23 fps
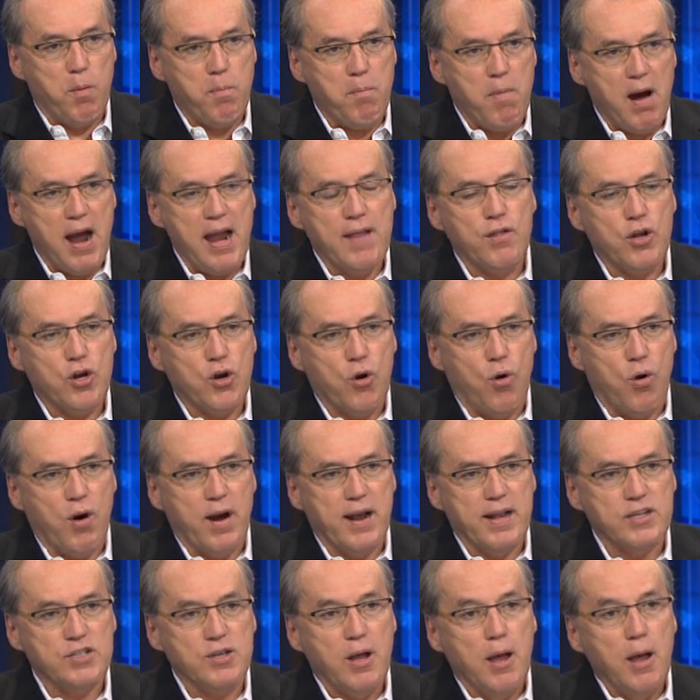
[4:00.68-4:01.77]
mine the
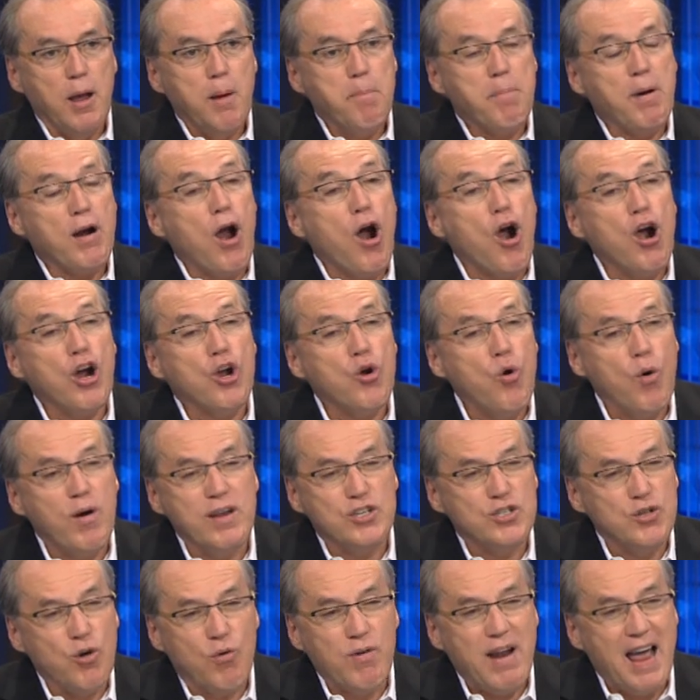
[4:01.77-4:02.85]
coins, but our coins
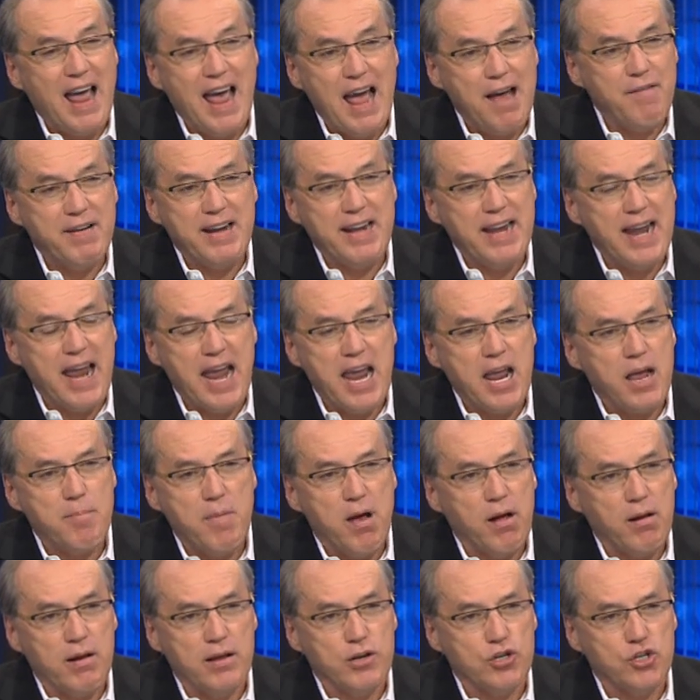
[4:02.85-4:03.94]
don't have any
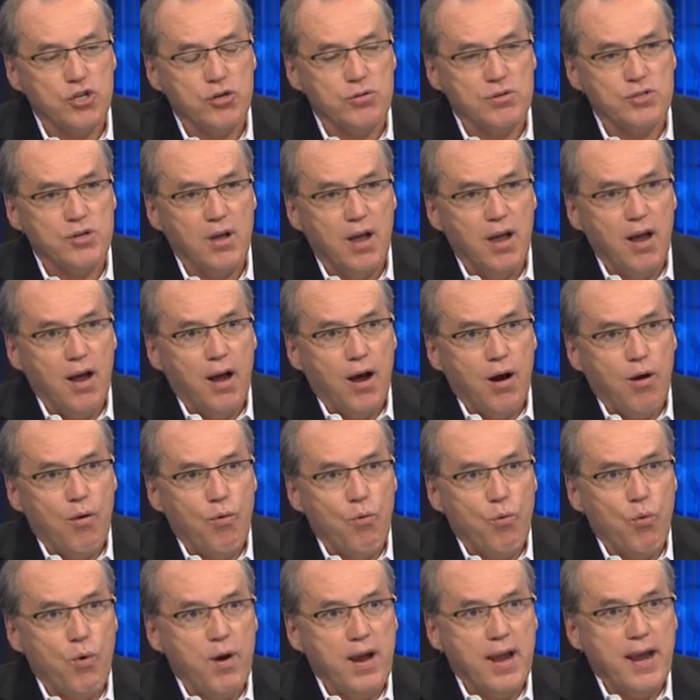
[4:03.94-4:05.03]
AML issues.
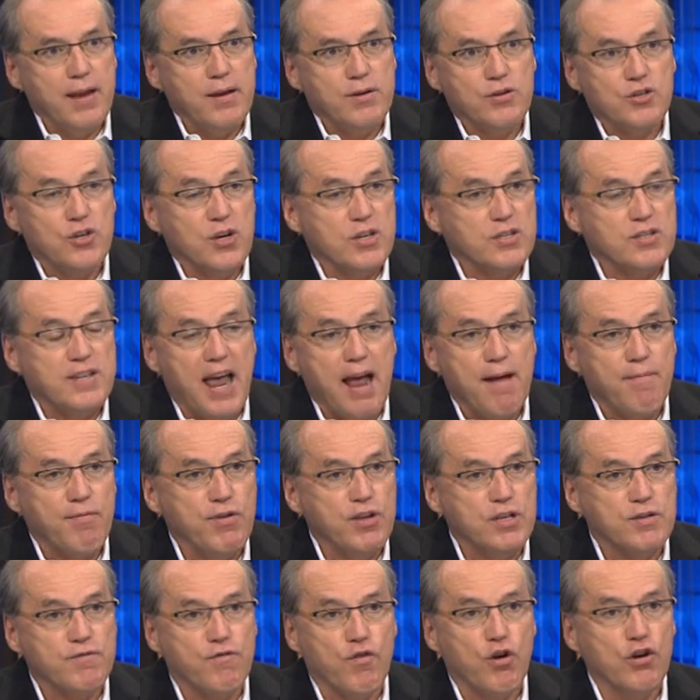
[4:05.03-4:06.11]
We just have
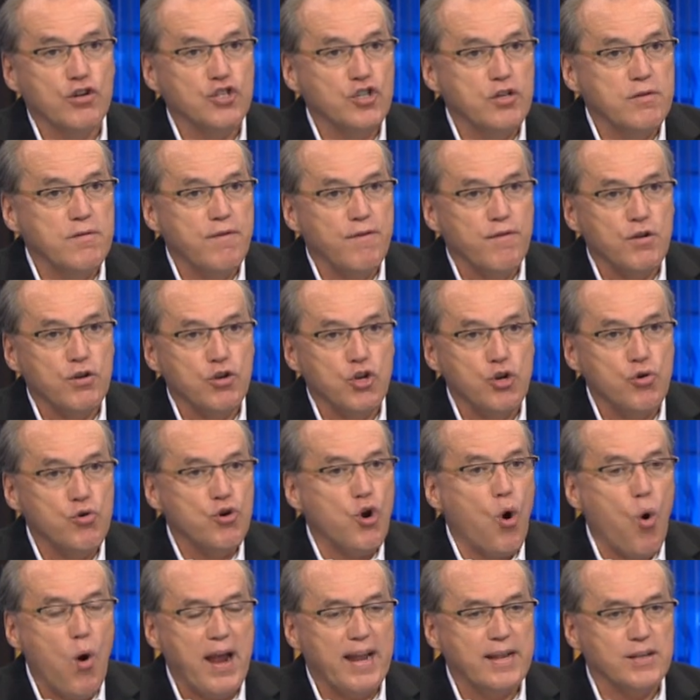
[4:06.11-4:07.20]
these virgin new
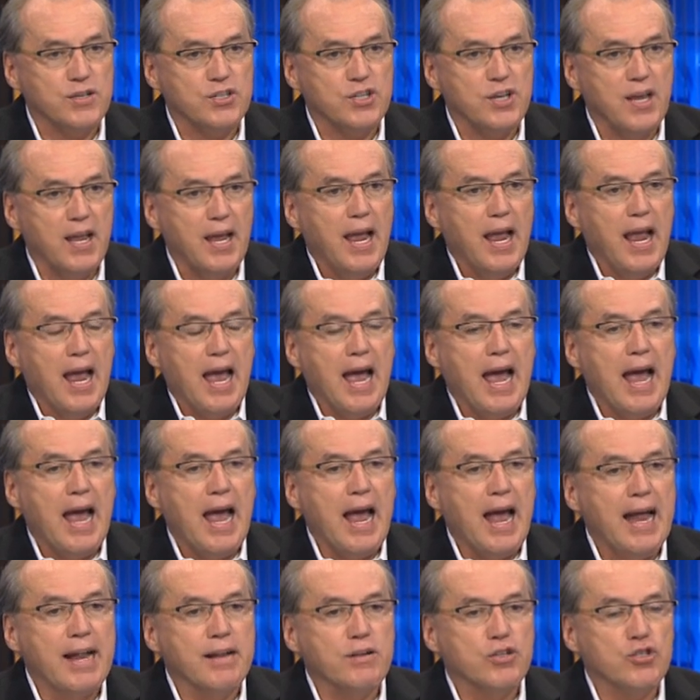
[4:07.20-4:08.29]
coins.
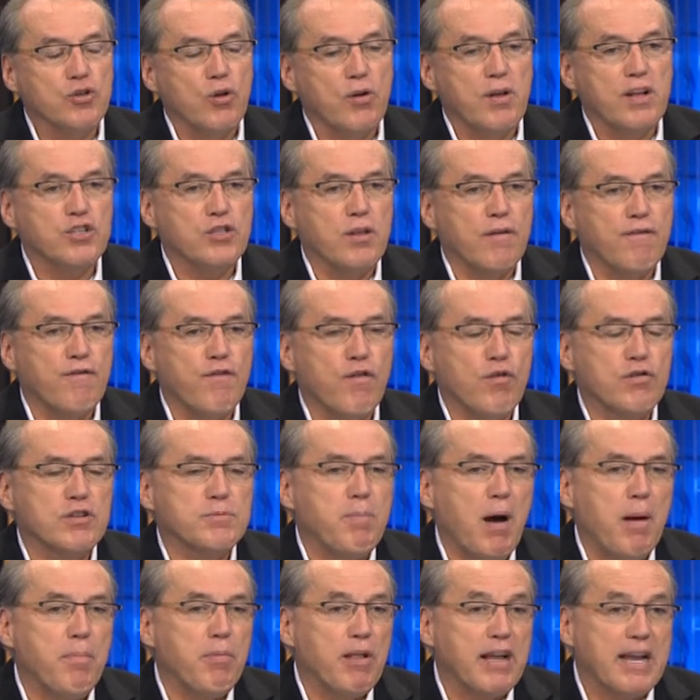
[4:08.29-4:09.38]
And so it's the first
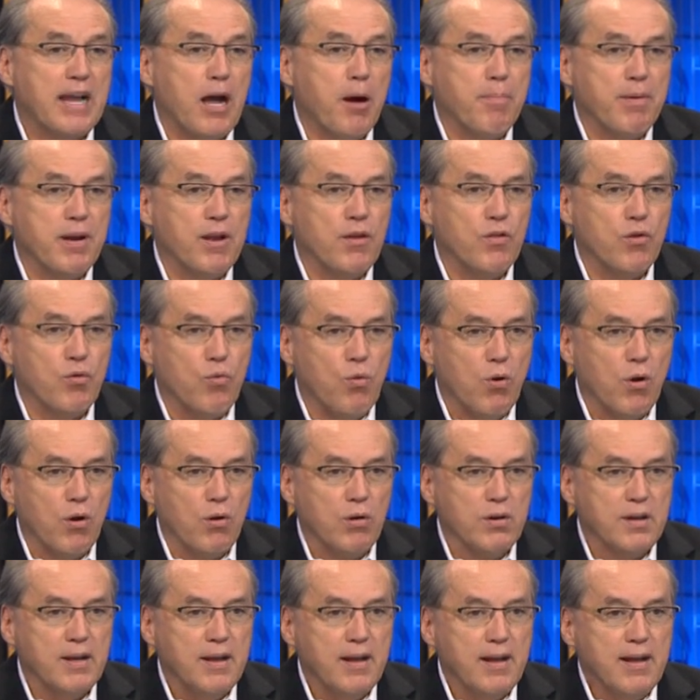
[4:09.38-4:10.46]
public company in the
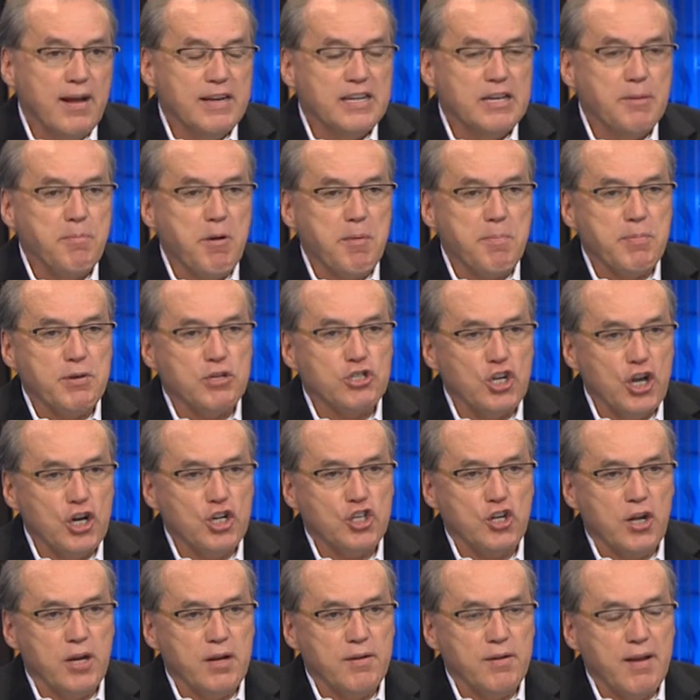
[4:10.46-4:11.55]
world to be
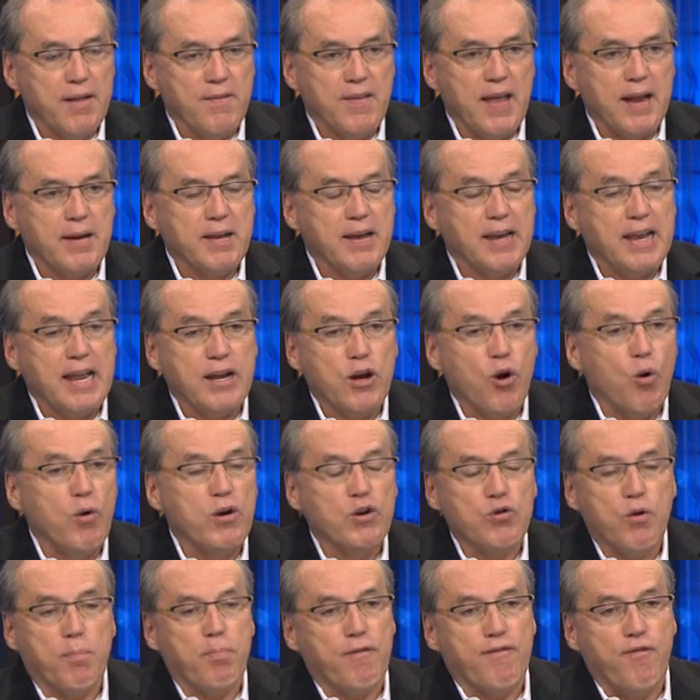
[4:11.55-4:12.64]
positioned that can go
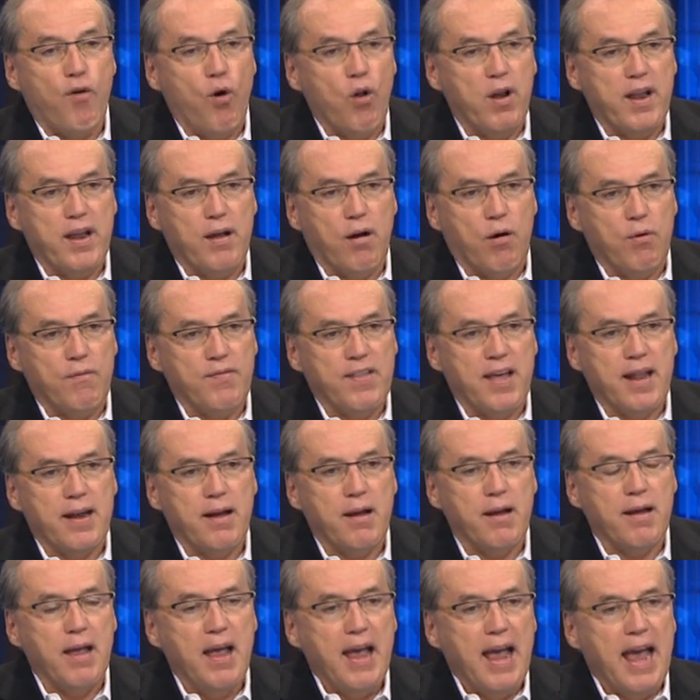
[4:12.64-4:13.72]
into a portfolio,
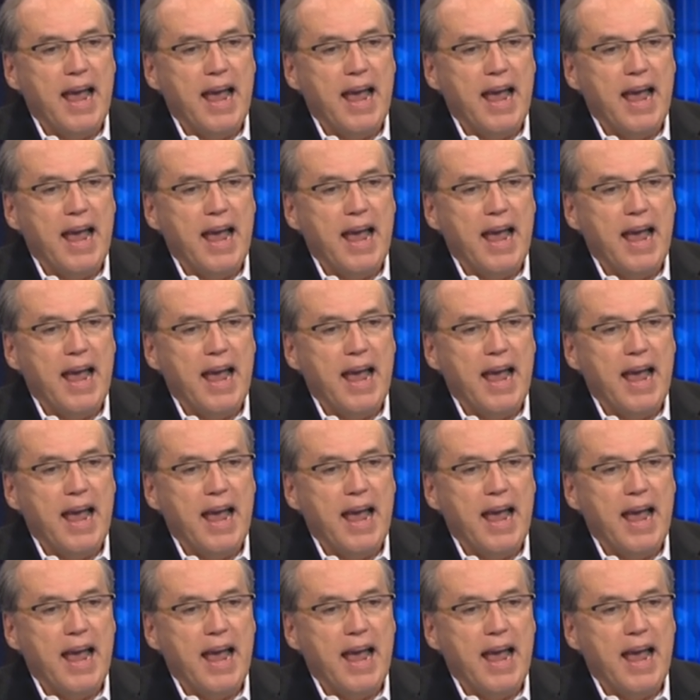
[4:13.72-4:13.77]
that